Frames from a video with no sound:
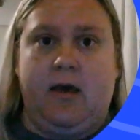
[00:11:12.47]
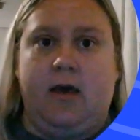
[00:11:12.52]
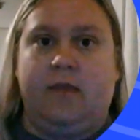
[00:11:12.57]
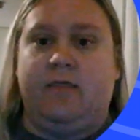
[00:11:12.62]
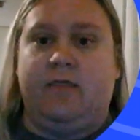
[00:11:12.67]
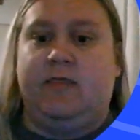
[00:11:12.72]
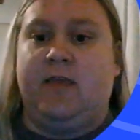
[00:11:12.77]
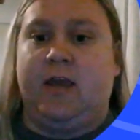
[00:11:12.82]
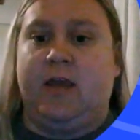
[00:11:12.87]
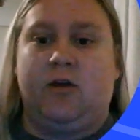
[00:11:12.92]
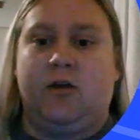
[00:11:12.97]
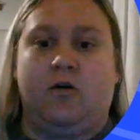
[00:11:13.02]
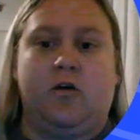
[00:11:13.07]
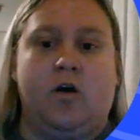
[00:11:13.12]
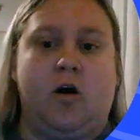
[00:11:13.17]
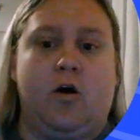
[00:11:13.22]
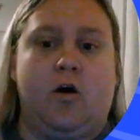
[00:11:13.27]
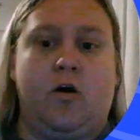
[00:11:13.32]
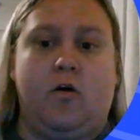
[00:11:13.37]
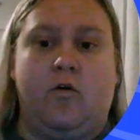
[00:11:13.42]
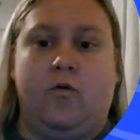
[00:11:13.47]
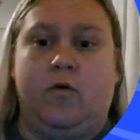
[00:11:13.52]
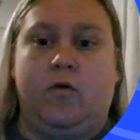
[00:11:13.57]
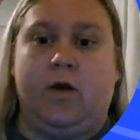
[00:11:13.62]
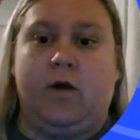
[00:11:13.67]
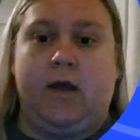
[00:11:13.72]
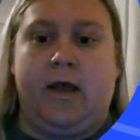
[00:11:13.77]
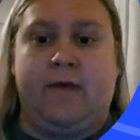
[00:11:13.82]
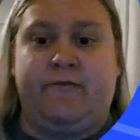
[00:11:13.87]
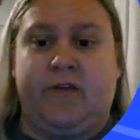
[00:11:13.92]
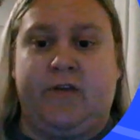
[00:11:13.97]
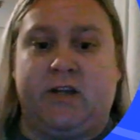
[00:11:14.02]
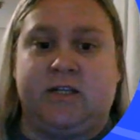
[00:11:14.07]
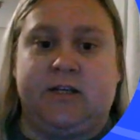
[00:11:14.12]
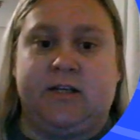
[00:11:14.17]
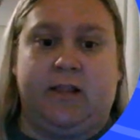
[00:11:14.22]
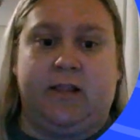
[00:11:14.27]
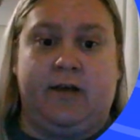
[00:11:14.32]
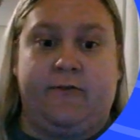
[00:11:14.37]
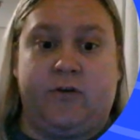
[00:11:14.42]
Then you'll go, if it
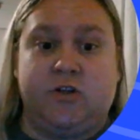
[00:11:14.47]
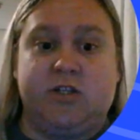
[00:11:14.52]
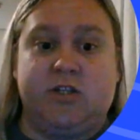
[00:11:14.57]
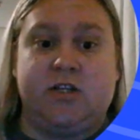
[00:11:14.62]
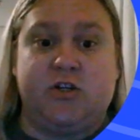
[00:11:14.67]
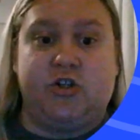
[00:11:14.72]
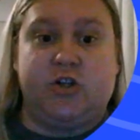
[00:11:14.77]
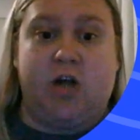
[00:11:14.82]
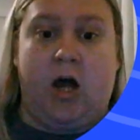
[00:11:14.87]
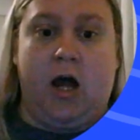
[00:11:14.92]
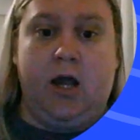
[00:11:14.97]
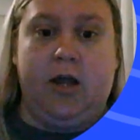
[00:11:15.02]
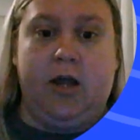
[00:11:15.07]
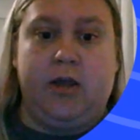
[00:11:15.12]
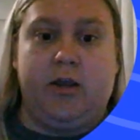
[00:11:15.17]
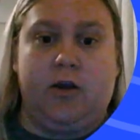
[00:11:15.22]
delivers a shock,